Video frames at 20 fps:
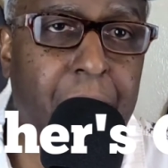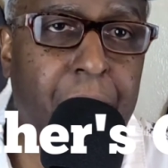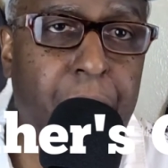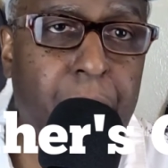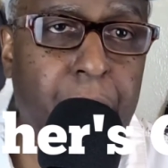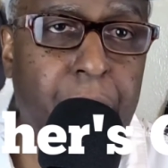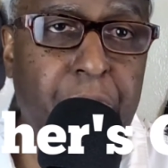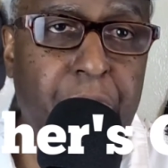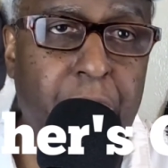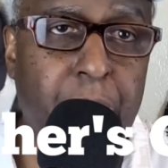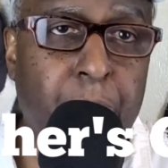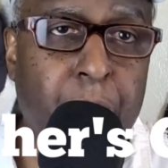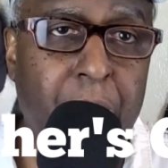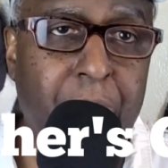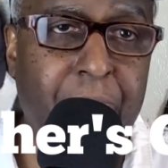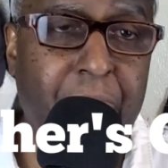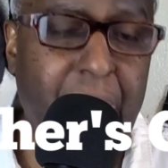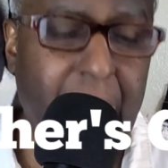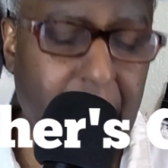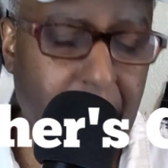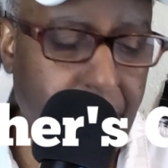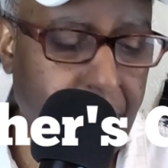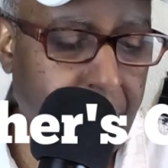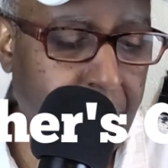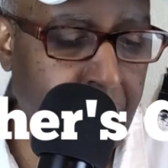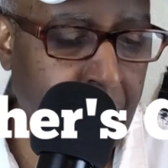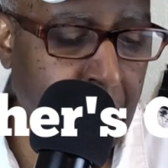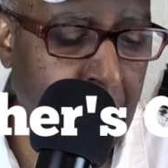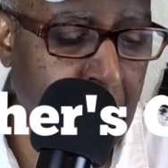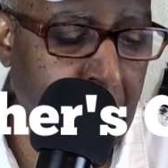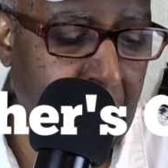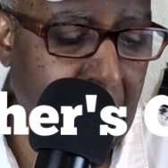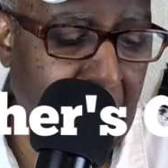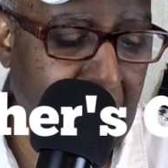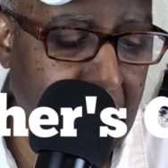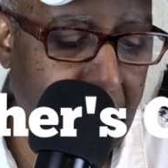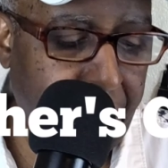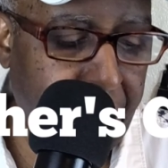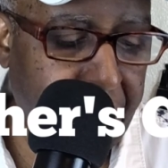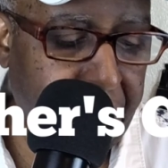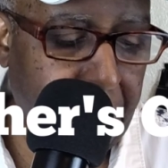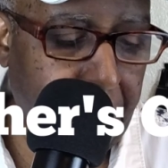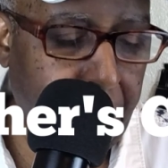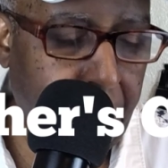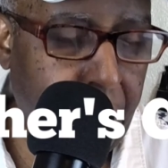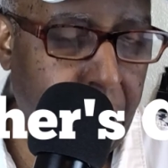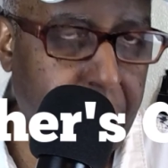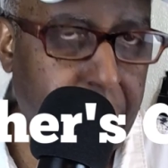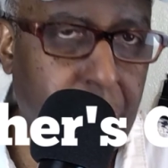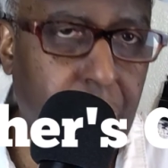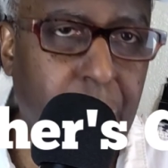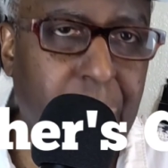36.5 out of 50 points,